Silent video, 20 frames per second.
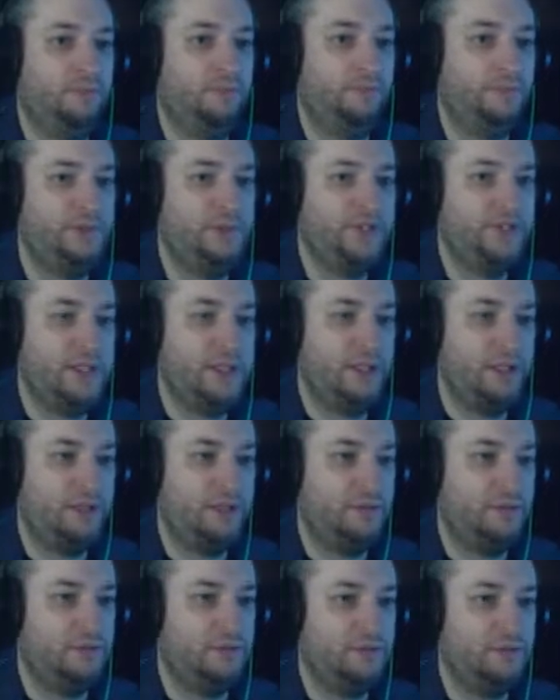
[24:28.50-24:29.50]
Is yet
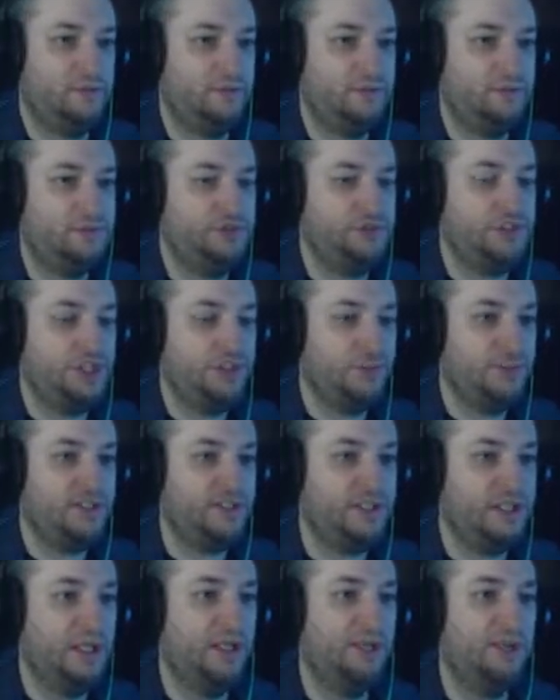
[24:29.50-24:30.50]
just
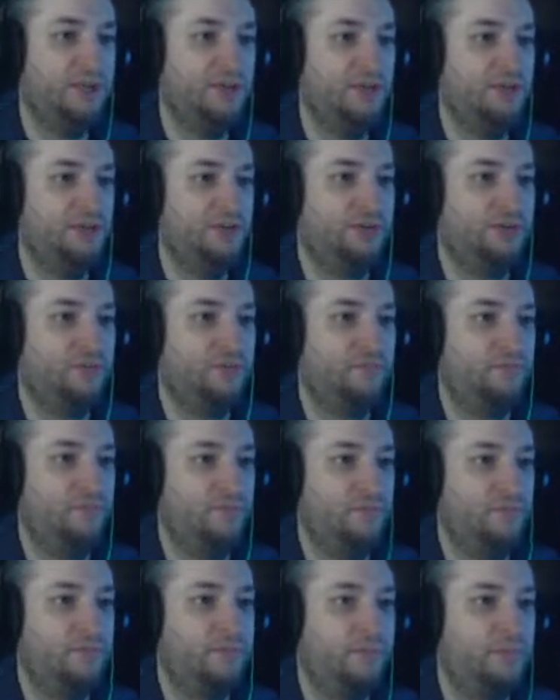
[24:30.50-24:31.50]
because
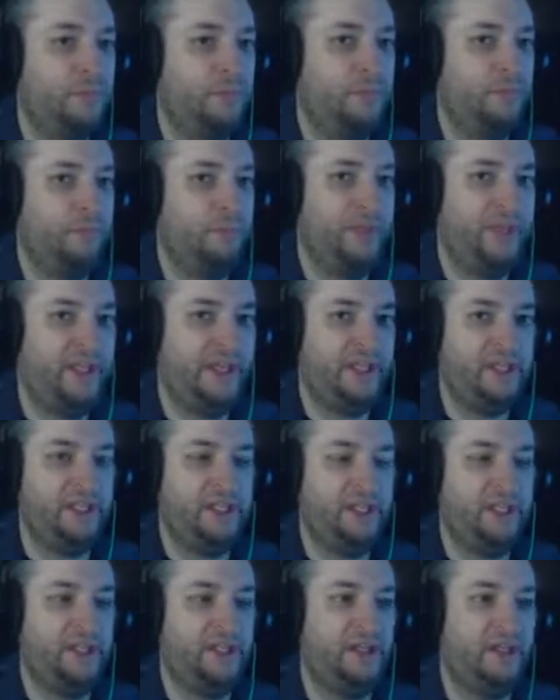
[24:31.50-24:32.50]
being
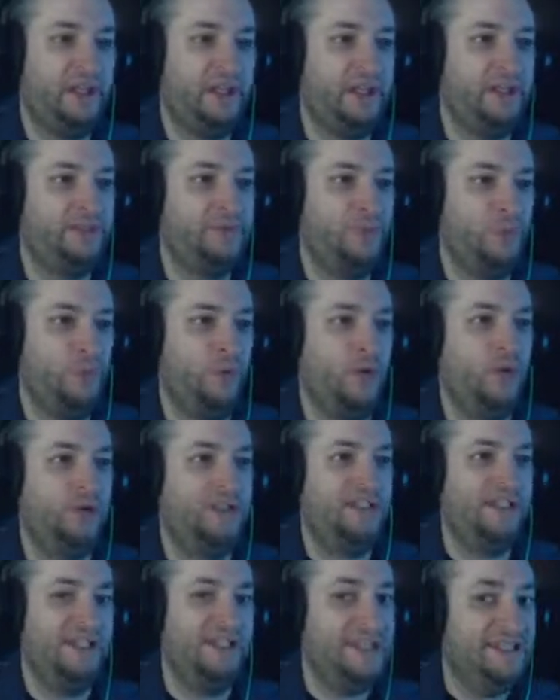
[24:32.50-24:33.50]
in a
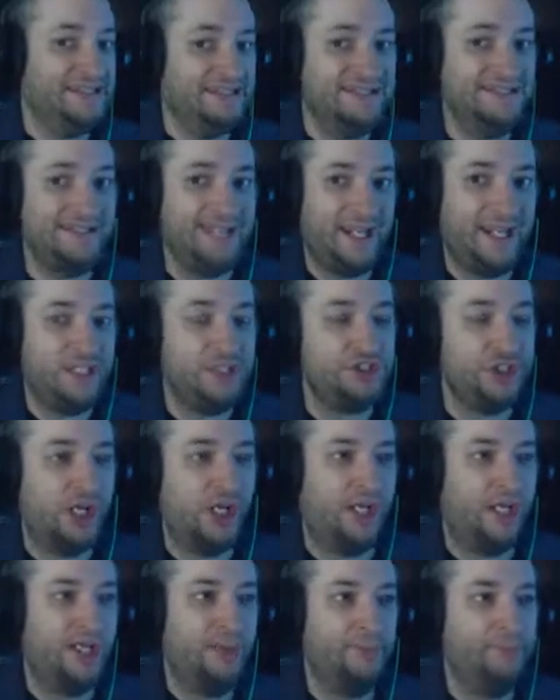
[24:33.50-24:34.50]
quarry is a
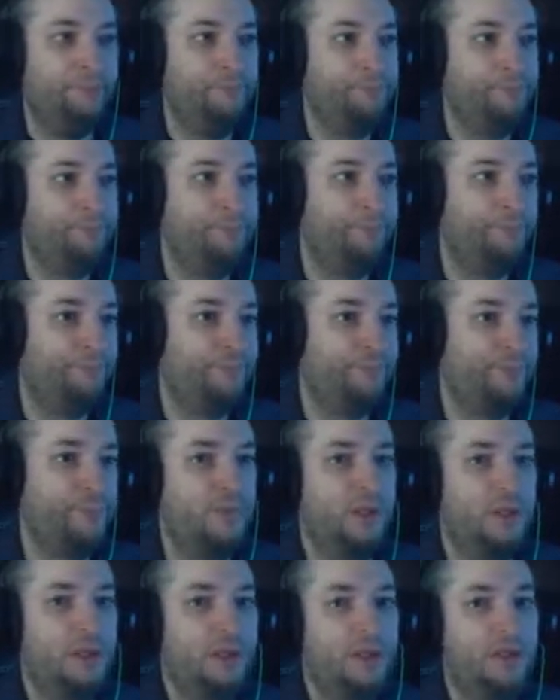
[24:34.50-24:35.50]
job,
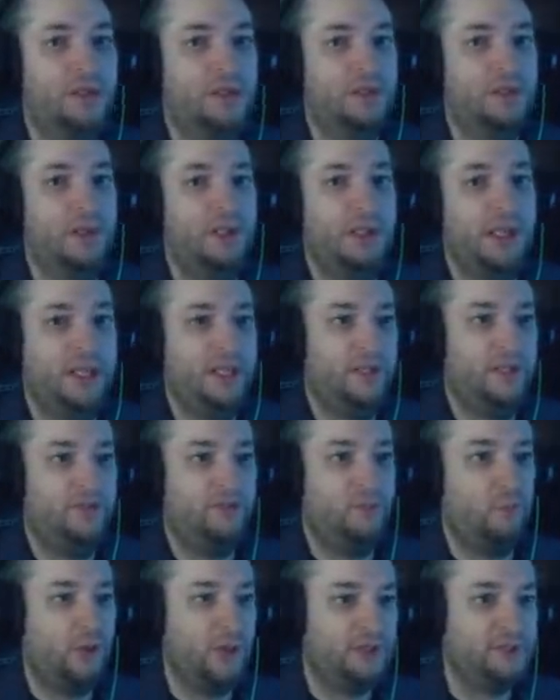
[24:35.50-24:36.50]
it
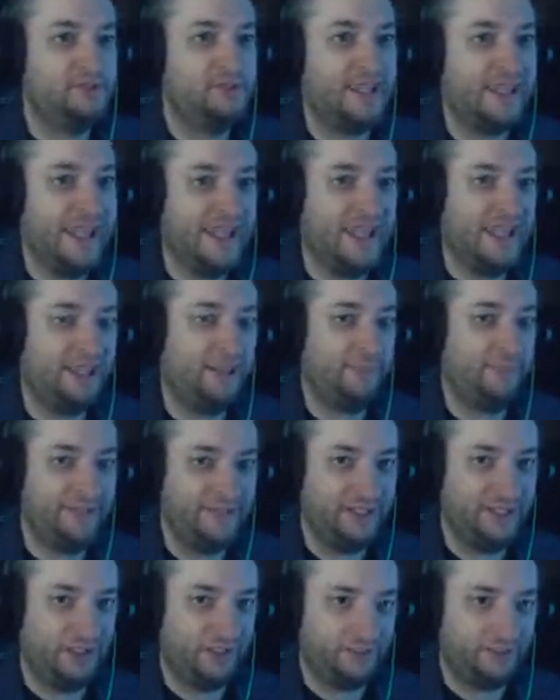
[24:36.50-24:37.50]
is work that can be
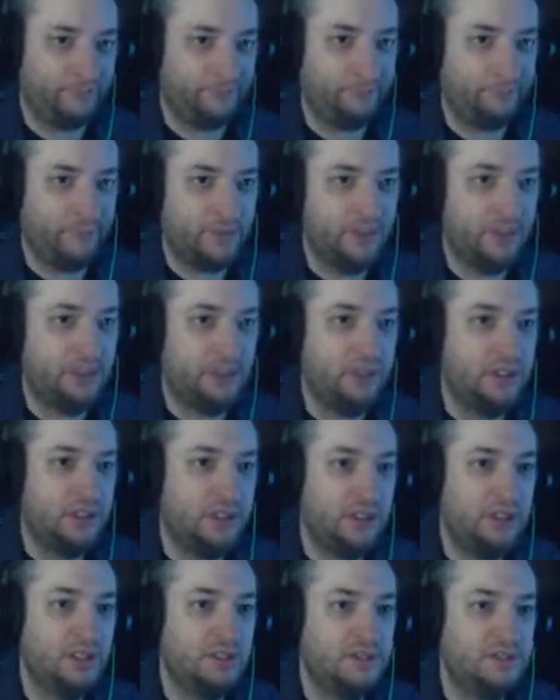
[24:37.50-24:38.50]
done,
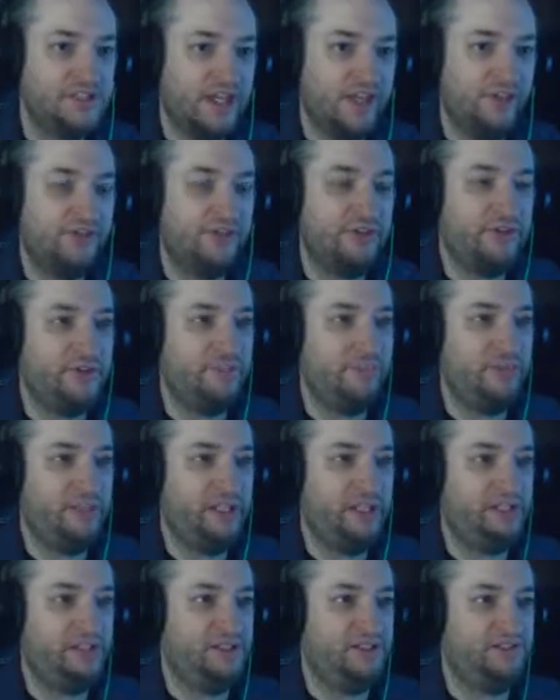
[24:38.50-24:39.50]
doesn't
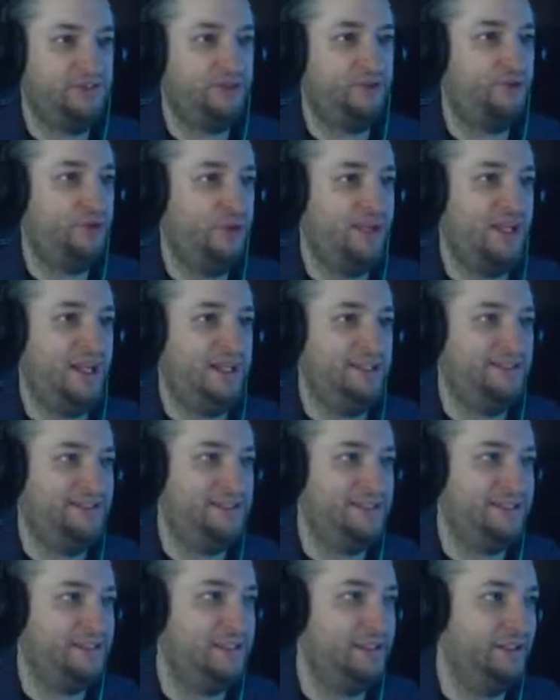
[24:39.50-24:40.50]
mean it's a good
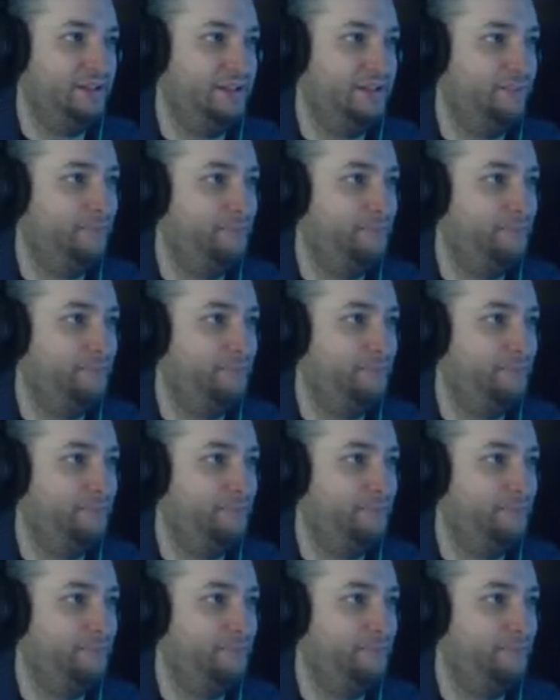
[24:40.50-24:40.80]
idea